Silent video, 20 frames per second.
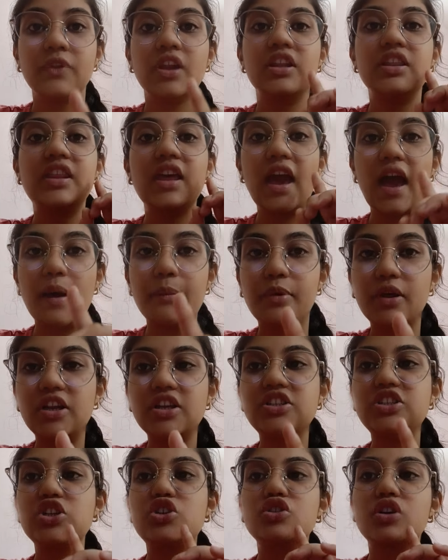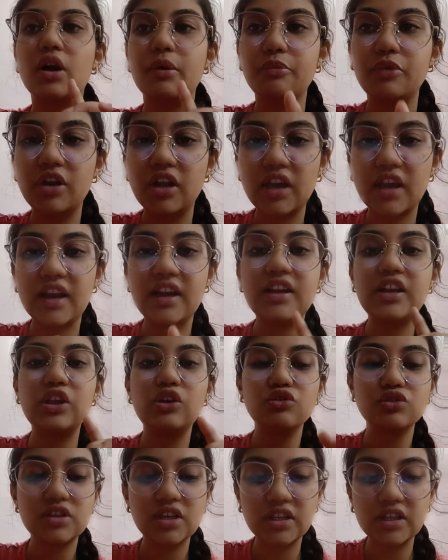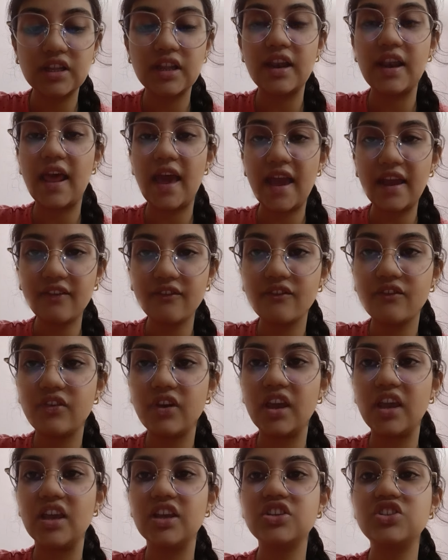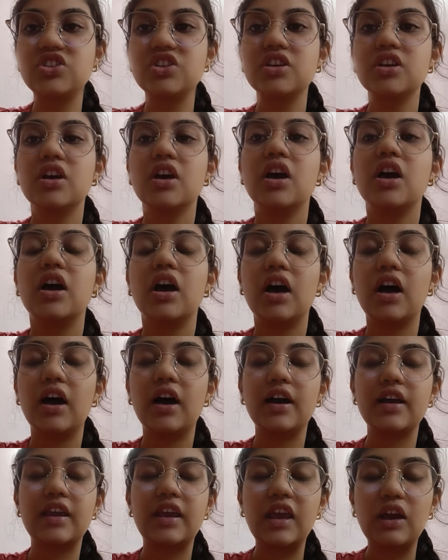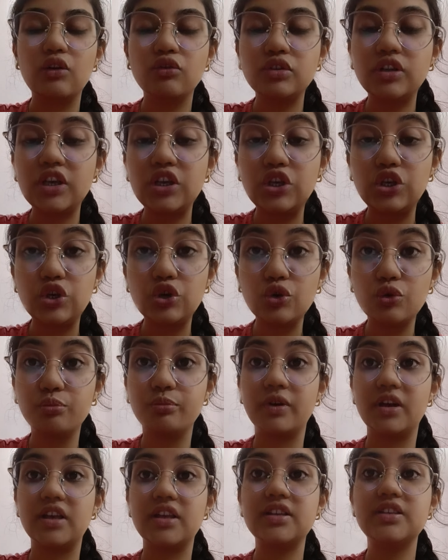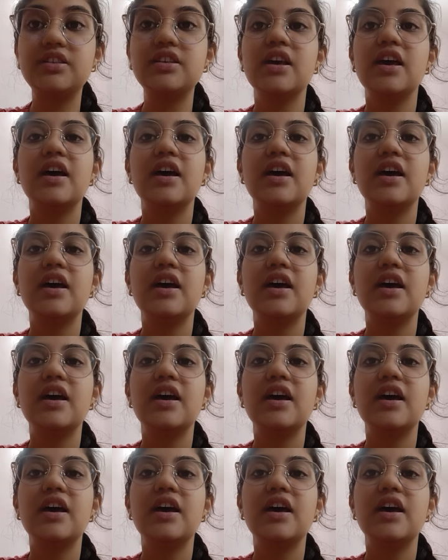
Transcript: The ability to communicate using the language gave the humans